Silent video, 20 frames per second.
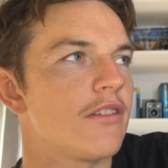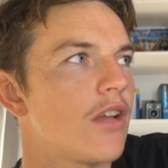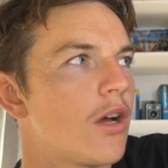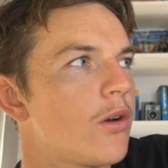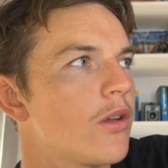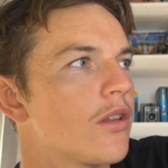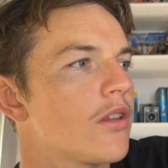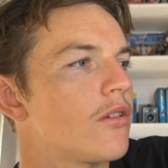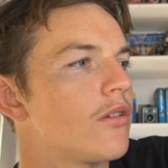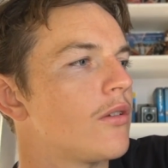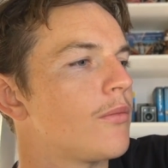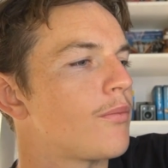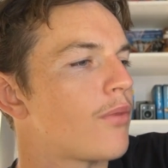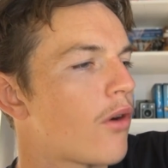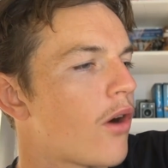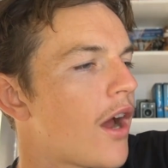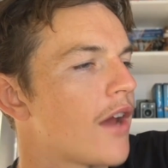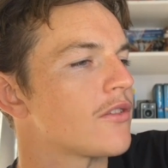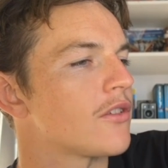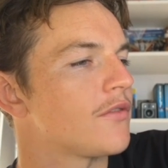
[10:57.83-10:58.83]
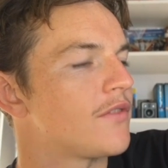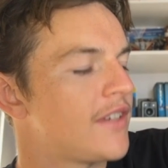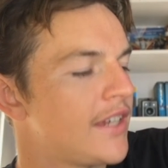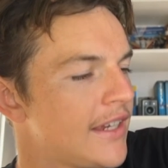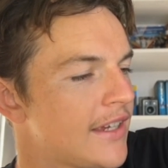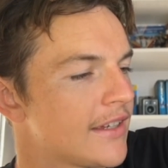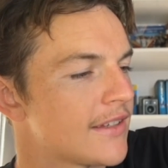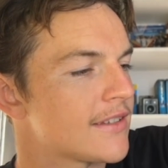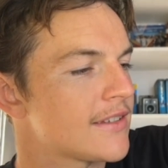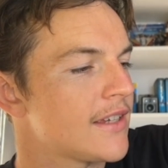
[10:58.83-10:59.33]
the price of
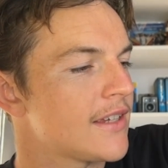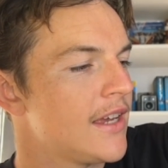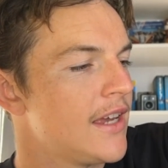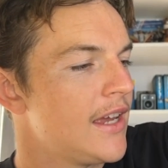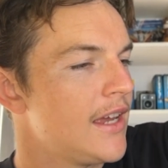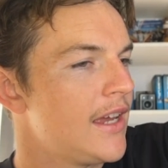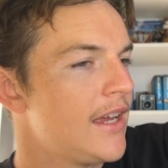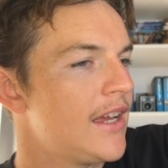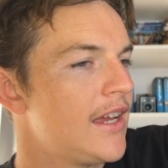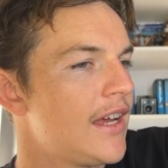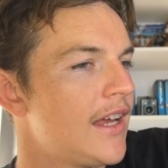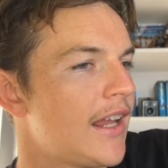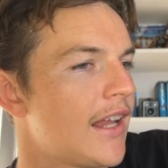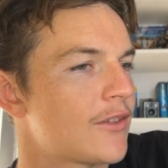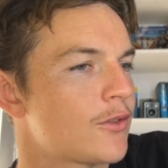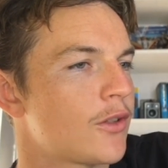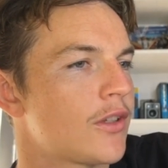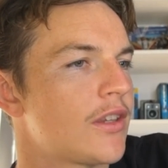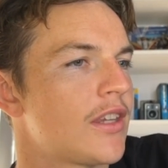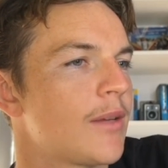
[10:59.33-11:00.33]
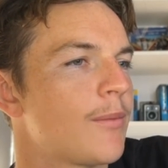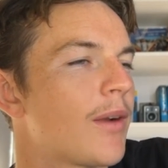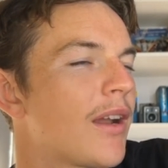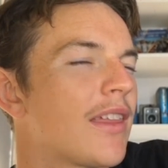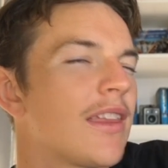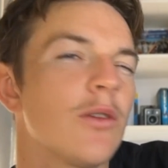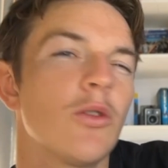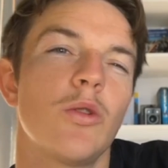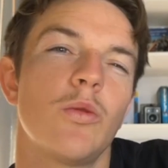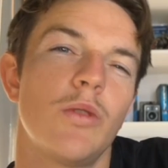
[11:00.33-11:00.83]
tickets, that sort of thing. But I
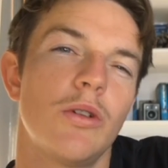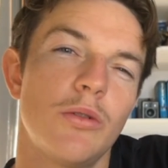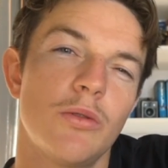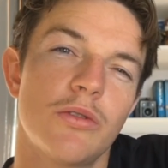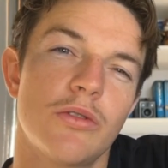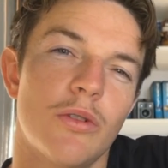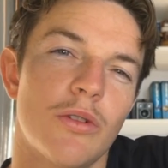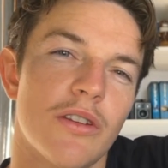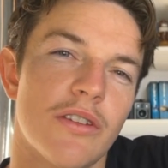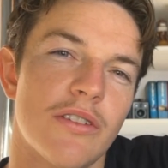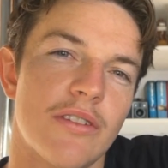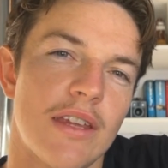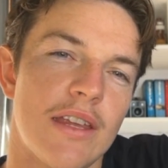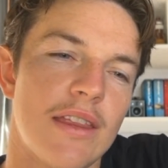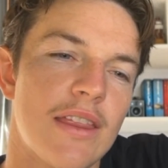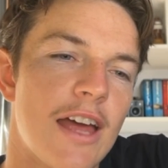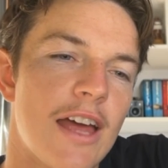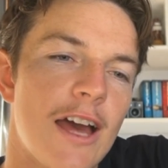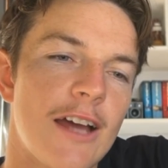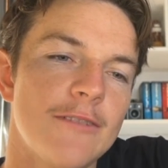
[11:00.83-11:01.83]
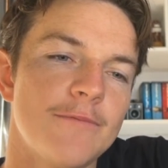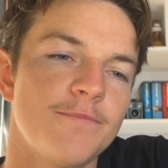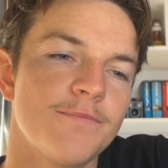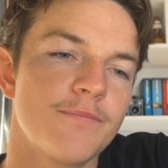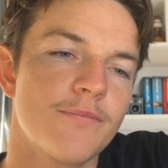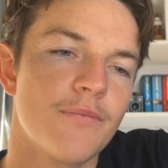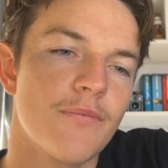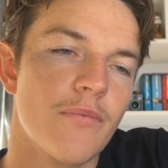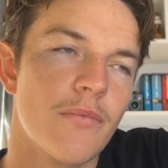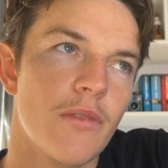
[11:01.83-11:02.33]
think we will sort of see that.
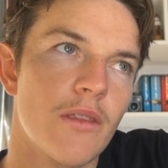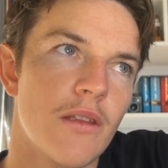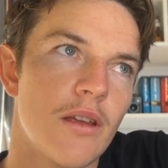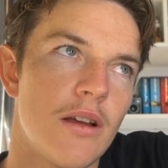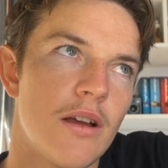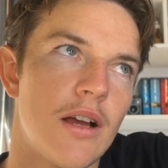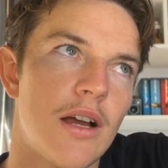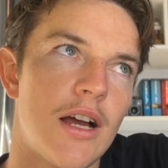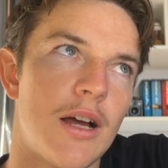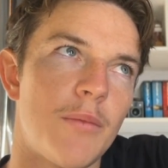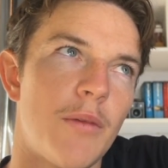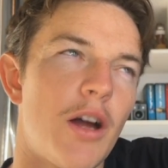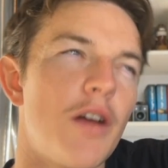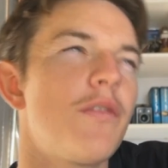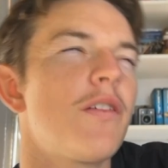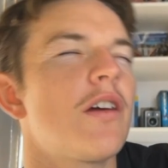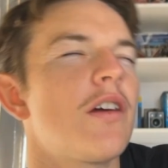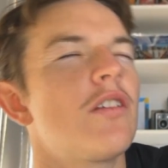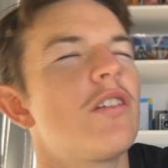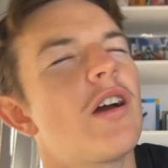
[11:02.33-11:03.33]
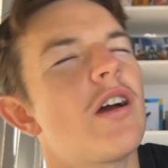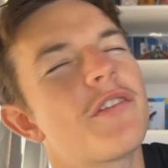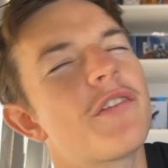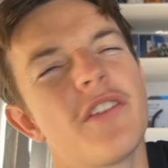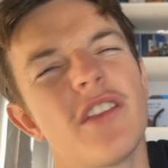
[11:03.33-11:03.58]
Hopefully, like, for